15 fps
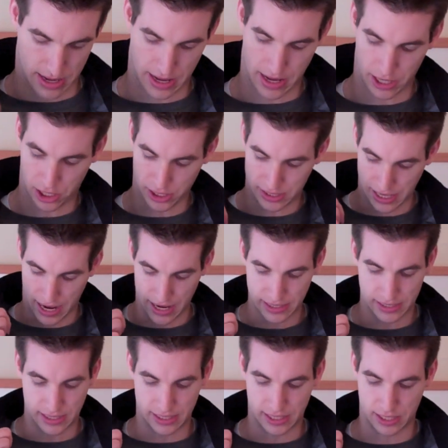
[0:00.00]
it just
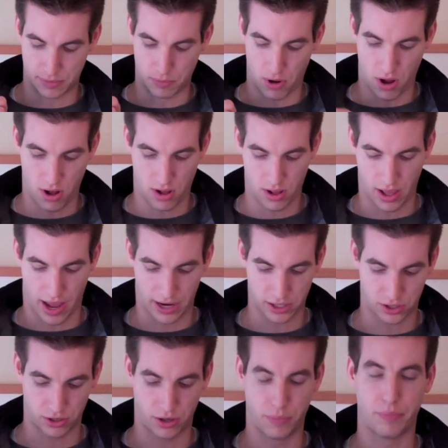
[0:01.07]
has this small
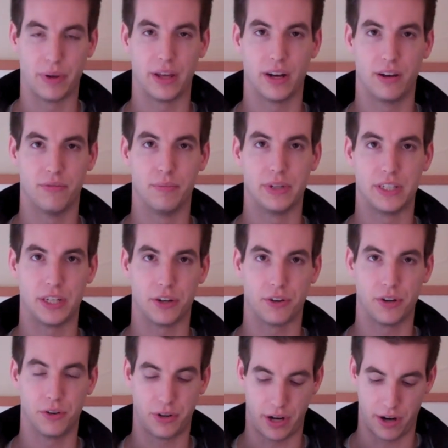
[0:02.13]
extra bit of
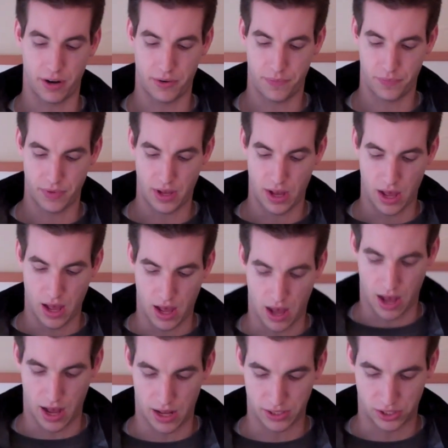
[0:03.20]
material here,
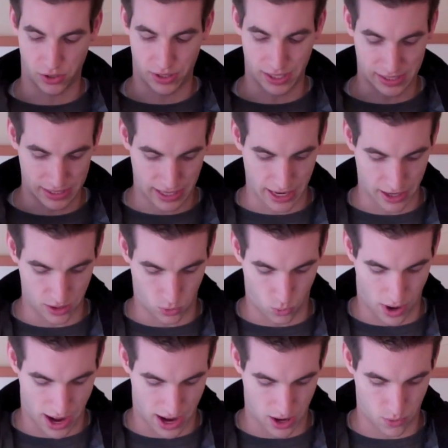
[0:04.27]
so it doesn't get in the
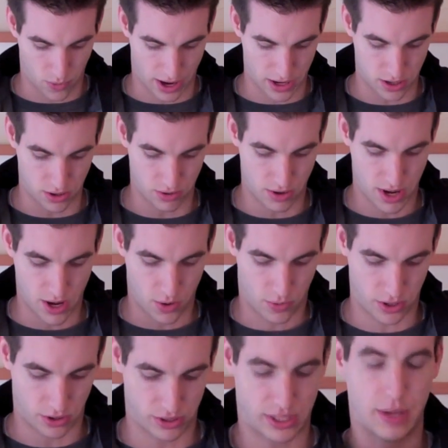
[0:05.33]
way when you
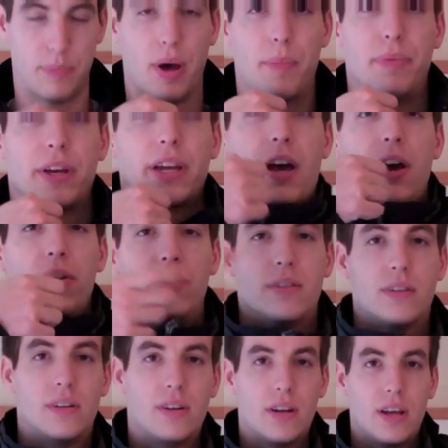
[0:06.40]
zip up the
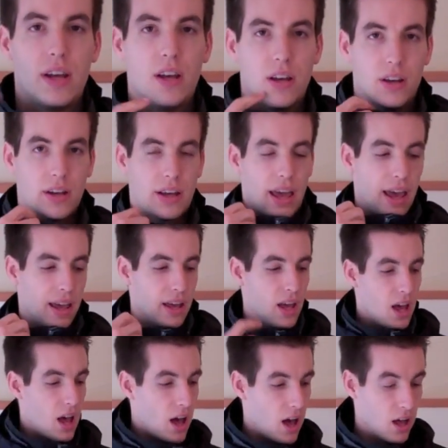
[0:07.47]
coat. Okay.
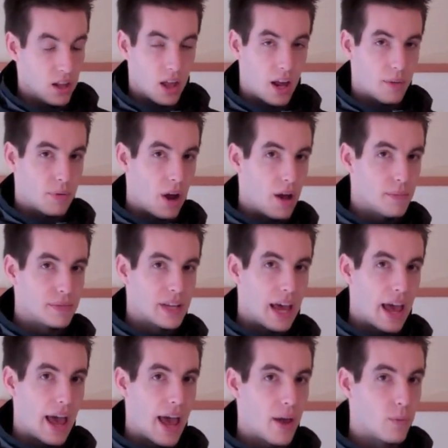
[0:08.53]
A lot of problems I
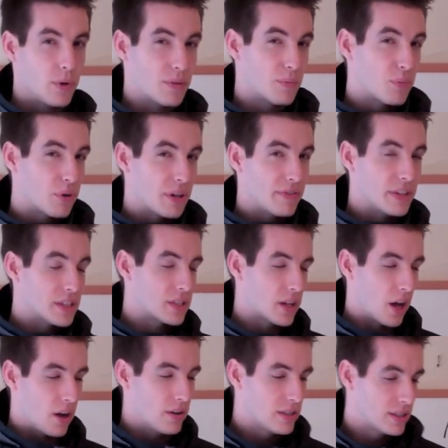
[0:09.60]
had with previous
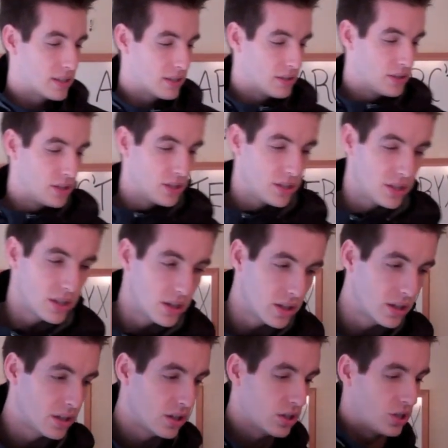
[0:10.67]
coats, just
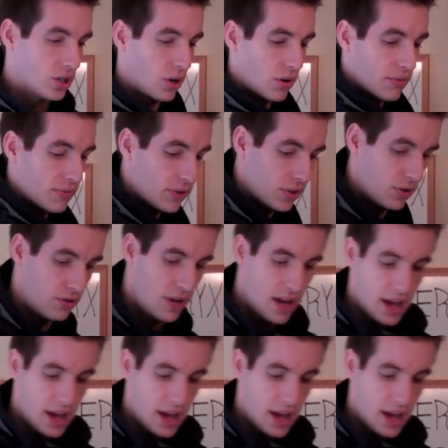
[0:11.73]
to show a few.